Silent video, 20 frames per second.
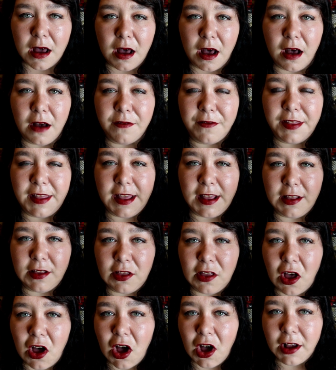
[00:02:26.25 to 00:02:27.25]
of the
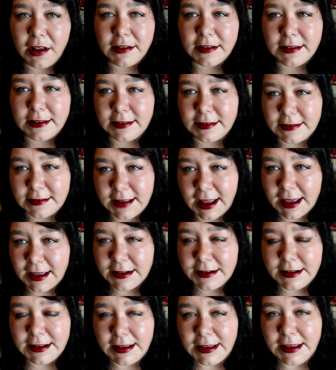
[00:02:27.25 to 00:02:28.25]

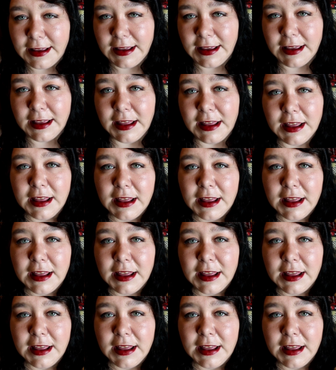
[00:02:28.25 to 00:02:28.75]
long-standing